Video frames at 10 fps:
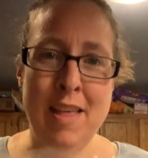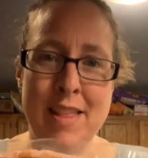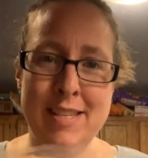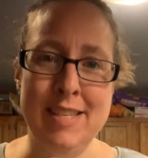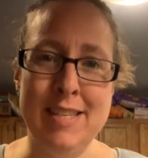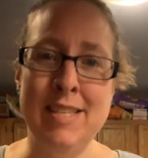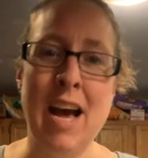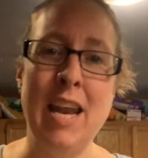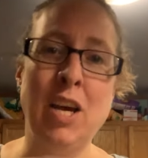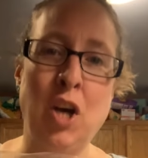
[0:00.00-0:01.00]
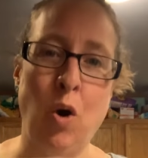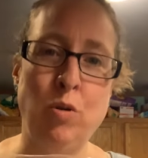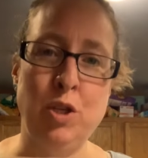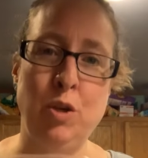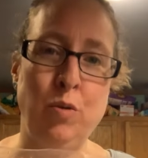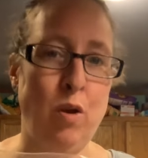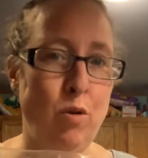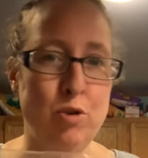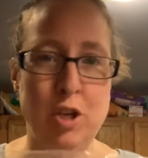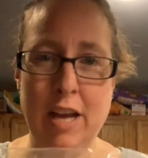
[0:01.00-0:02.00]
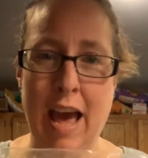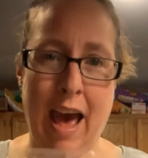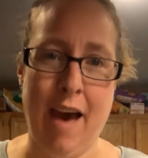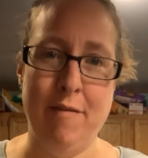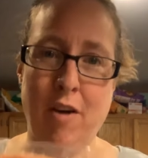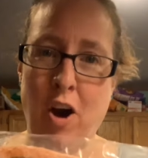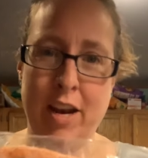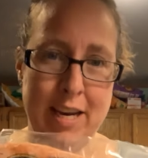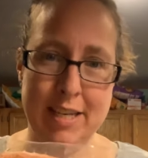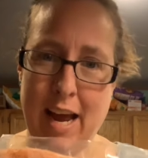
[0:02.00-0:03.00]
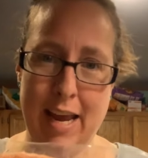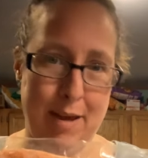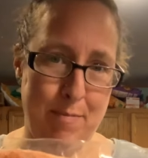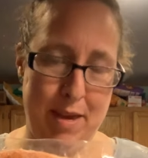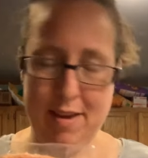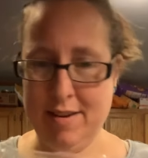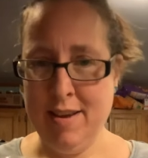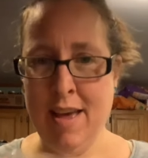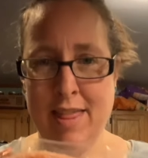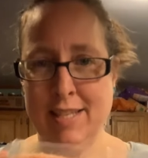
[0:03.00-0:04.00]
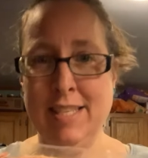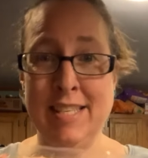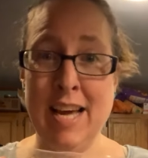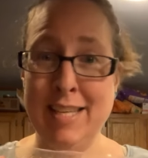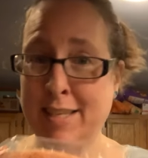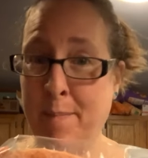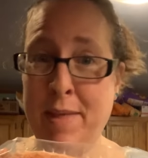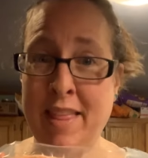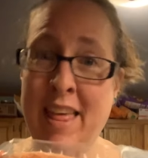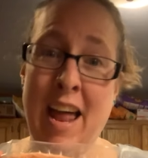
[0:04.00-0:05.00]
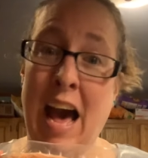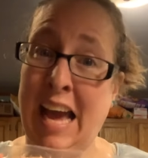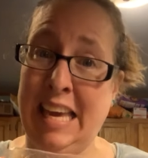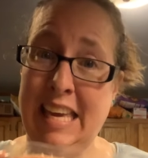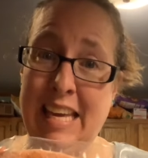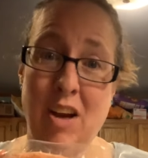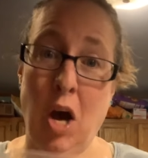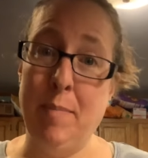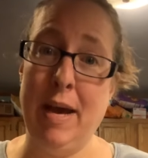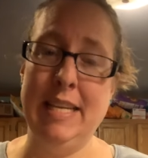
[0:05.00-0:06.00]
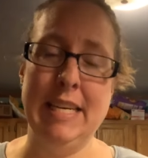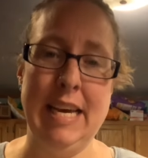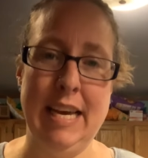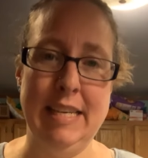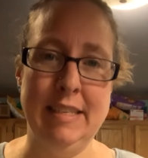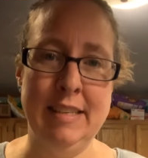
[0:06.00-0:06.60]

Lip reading: This is not a go-to you should have on a diet meat. This is not something that I eat on my diet,